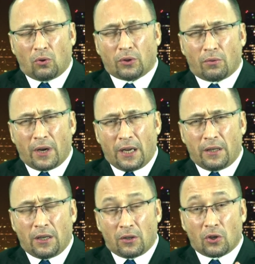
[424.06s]

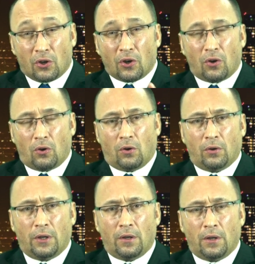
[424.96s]
Iranian
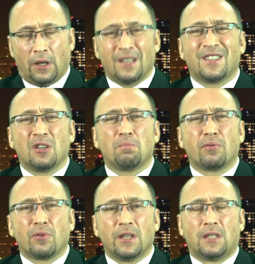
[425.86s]
girl, is in
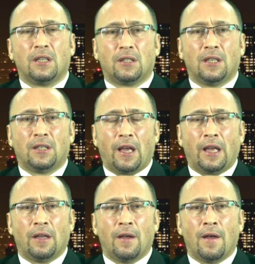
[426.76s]
prison
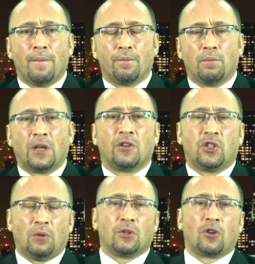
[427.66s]
today because
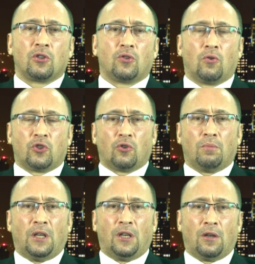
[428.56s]
she was on social
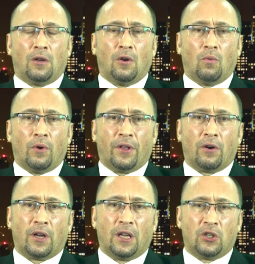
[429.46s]
media
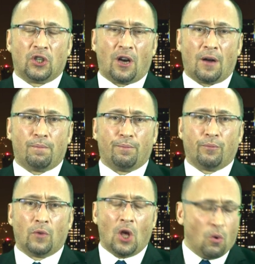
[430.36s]
without a hijab.
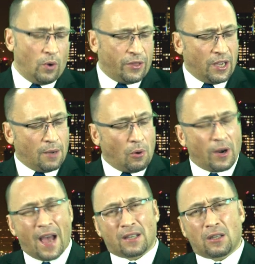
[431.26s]
We think
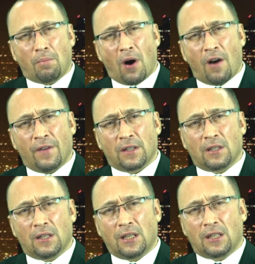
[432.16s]
about Aksa Parvez,
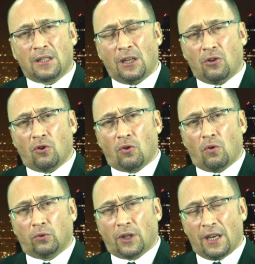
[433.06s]
the
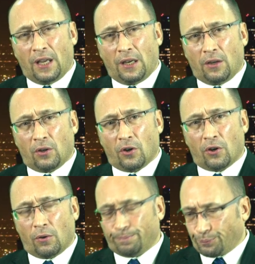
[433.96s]
16-year-old Canadian
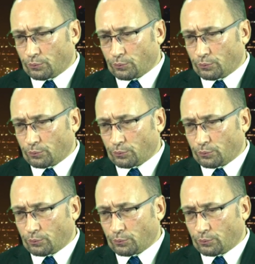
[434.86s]
girl,